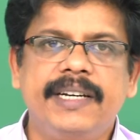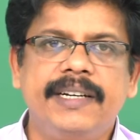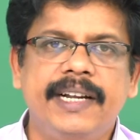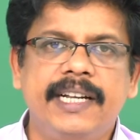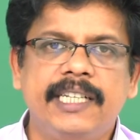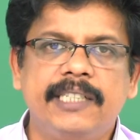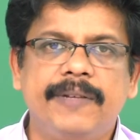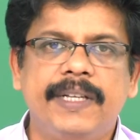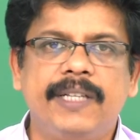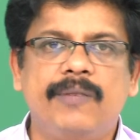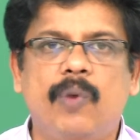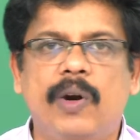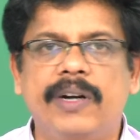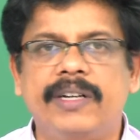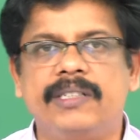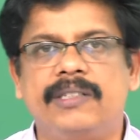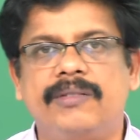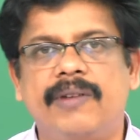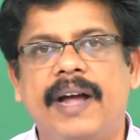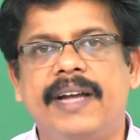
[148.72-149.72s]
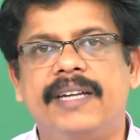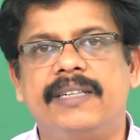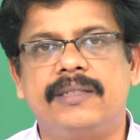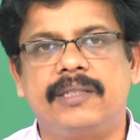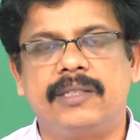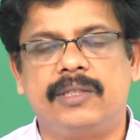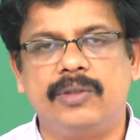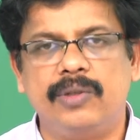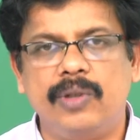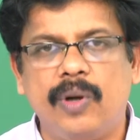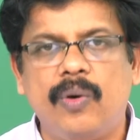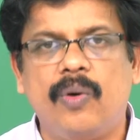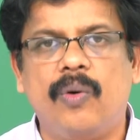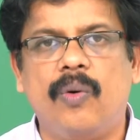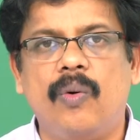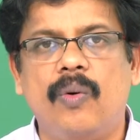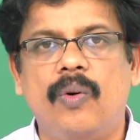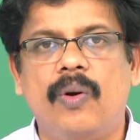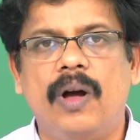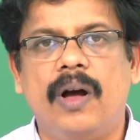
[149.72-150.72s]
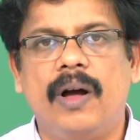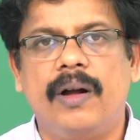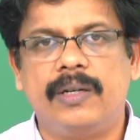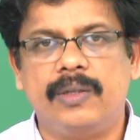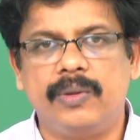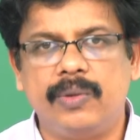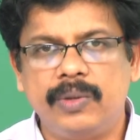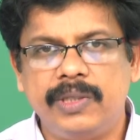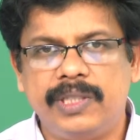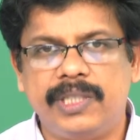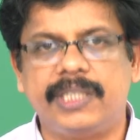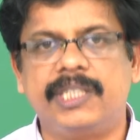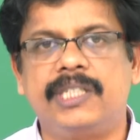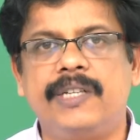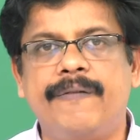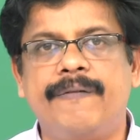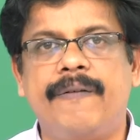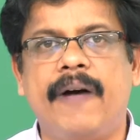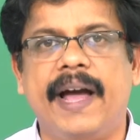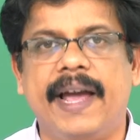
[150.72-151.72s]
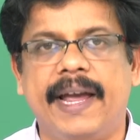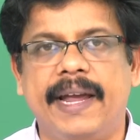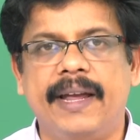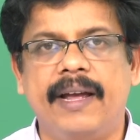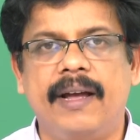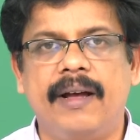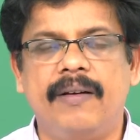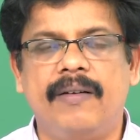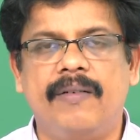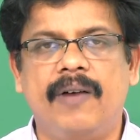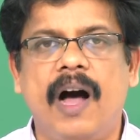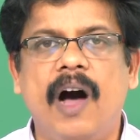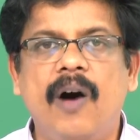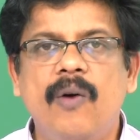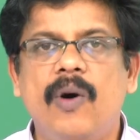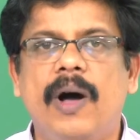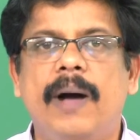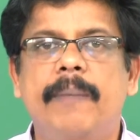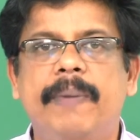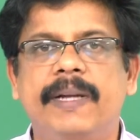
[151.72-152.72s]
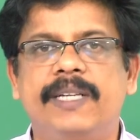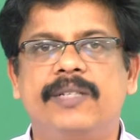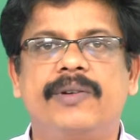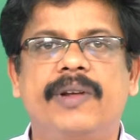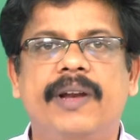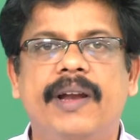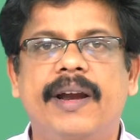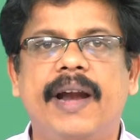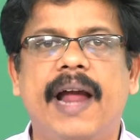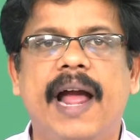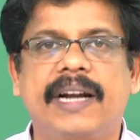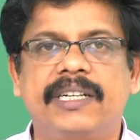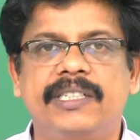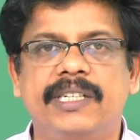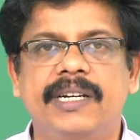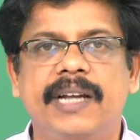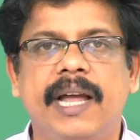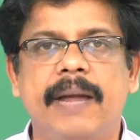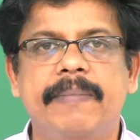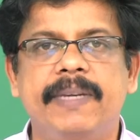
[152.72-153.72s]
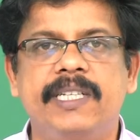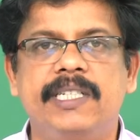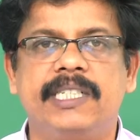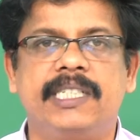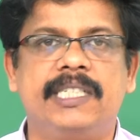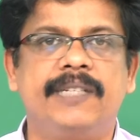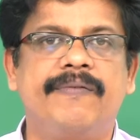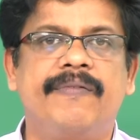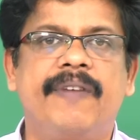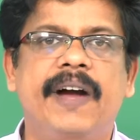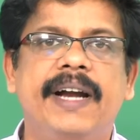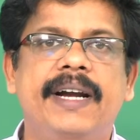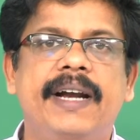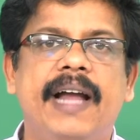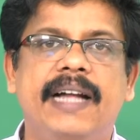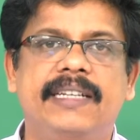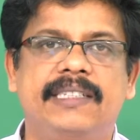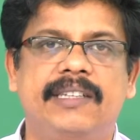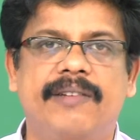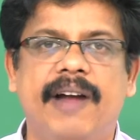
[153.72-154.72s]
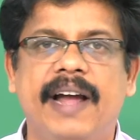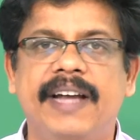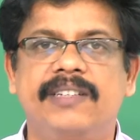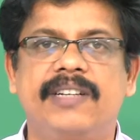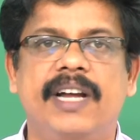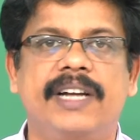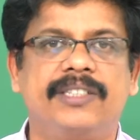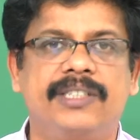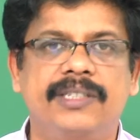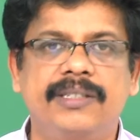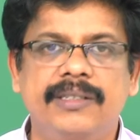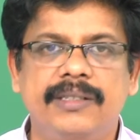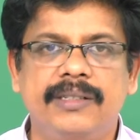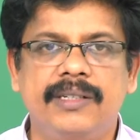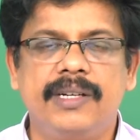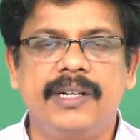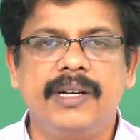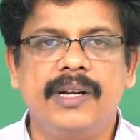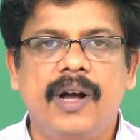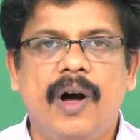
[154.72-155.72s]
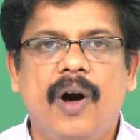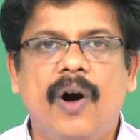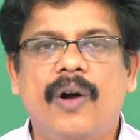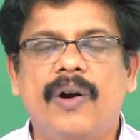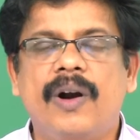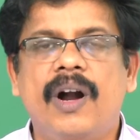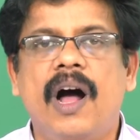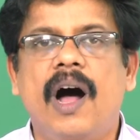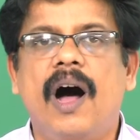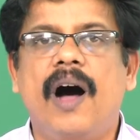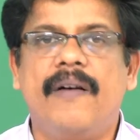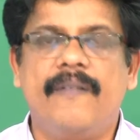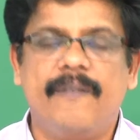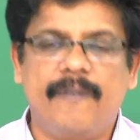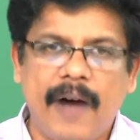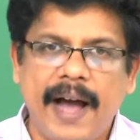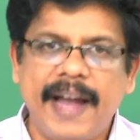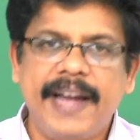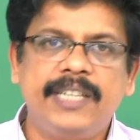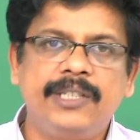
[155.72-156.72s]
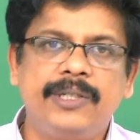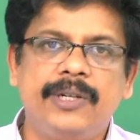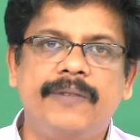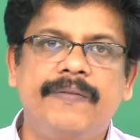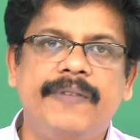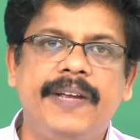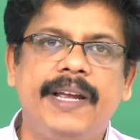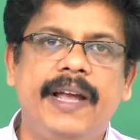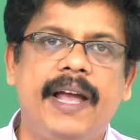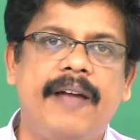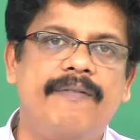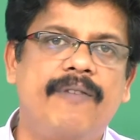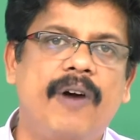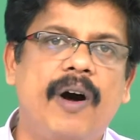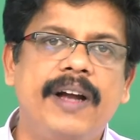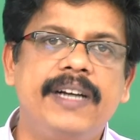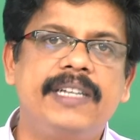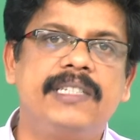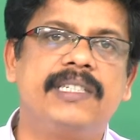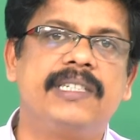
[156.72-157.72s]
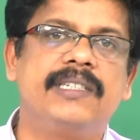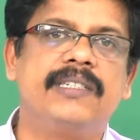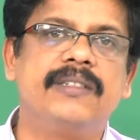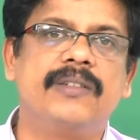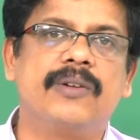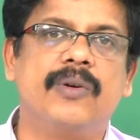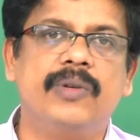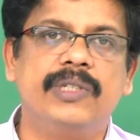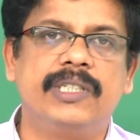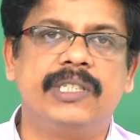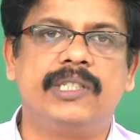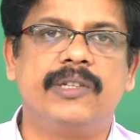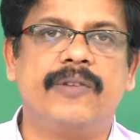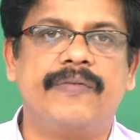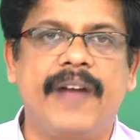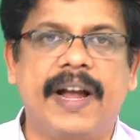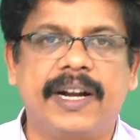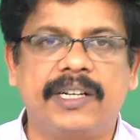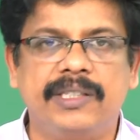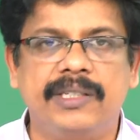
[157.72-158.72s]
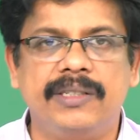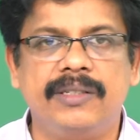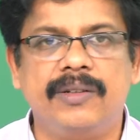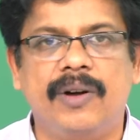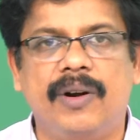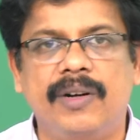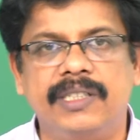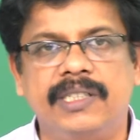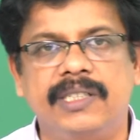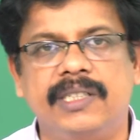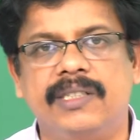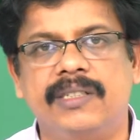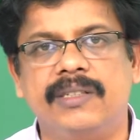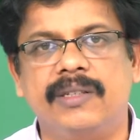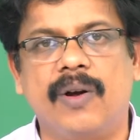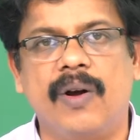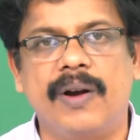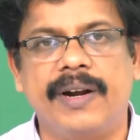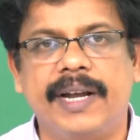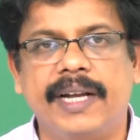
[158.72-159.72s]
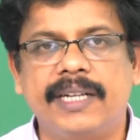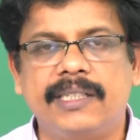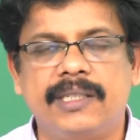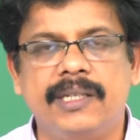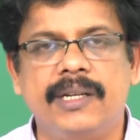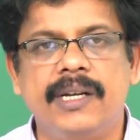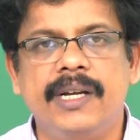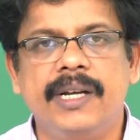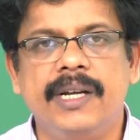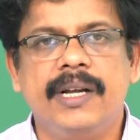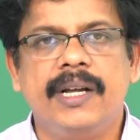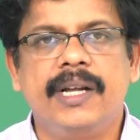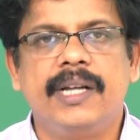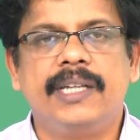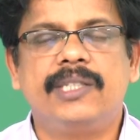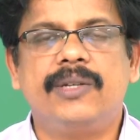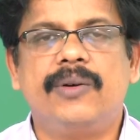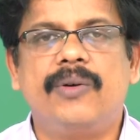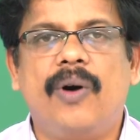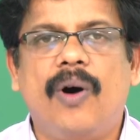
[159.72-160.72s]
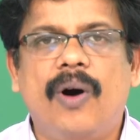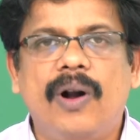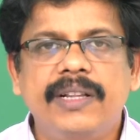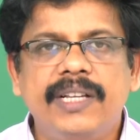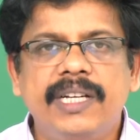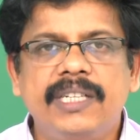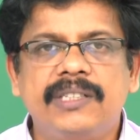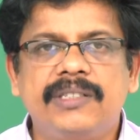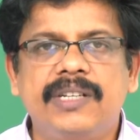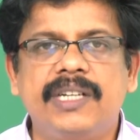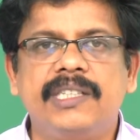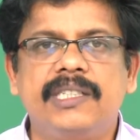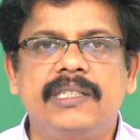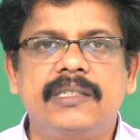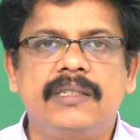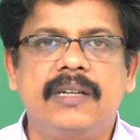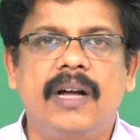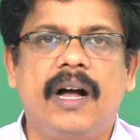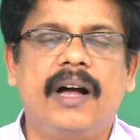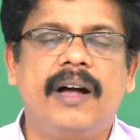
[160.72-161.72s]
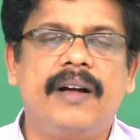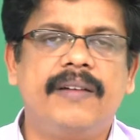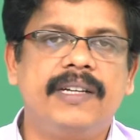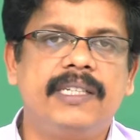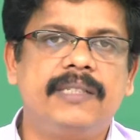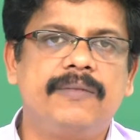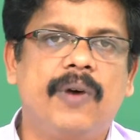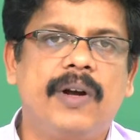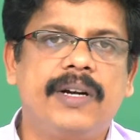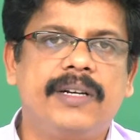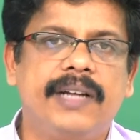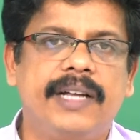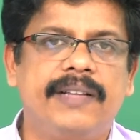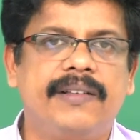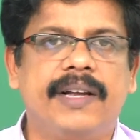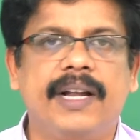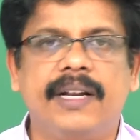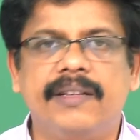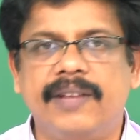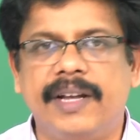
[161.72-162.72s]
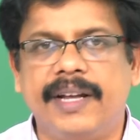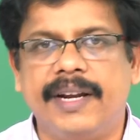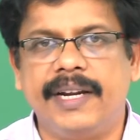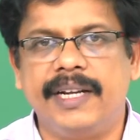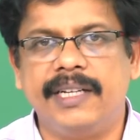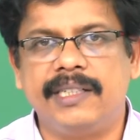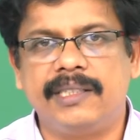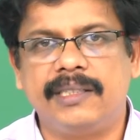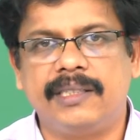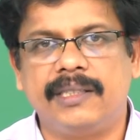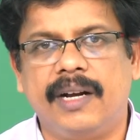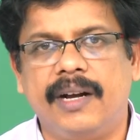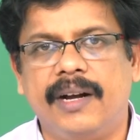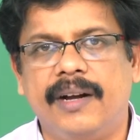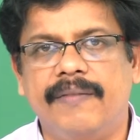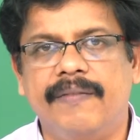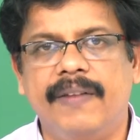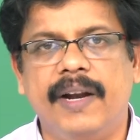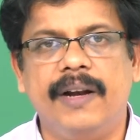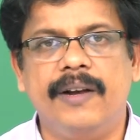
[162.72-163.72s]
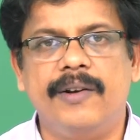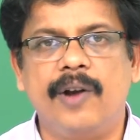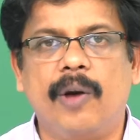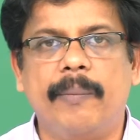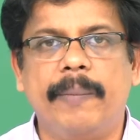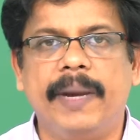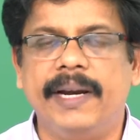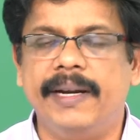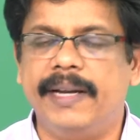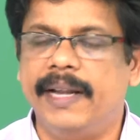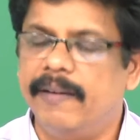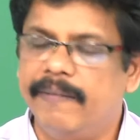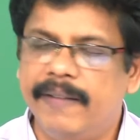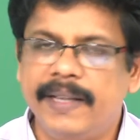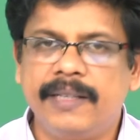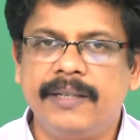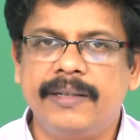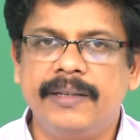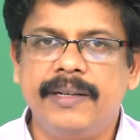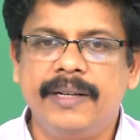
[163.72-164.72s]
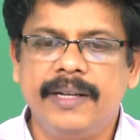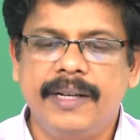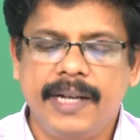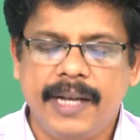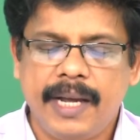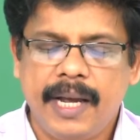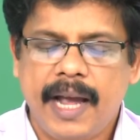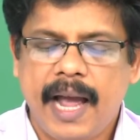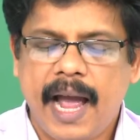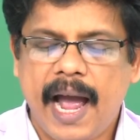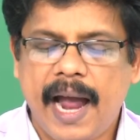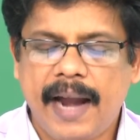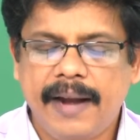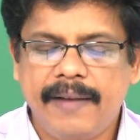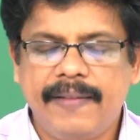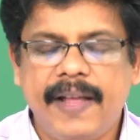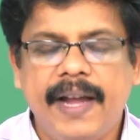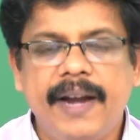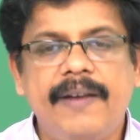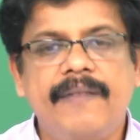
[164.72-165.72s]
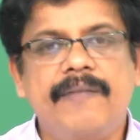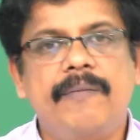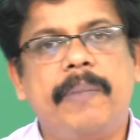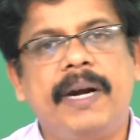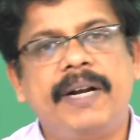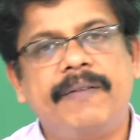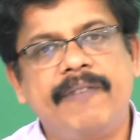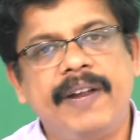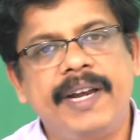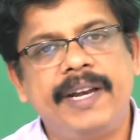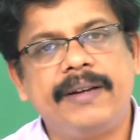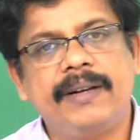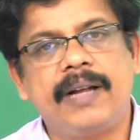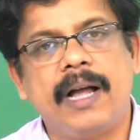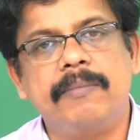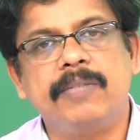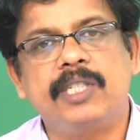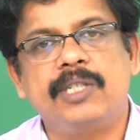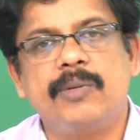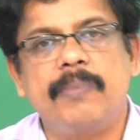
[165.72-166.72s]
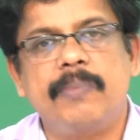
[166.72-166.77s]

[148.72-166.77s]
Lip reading: deals with what is right to know, to justify how a particular action can be justified as the right action, or why should we avoid certain courses of action on certain context. So, all these things is what ethical theories will normally deal with. And then, but when it comes to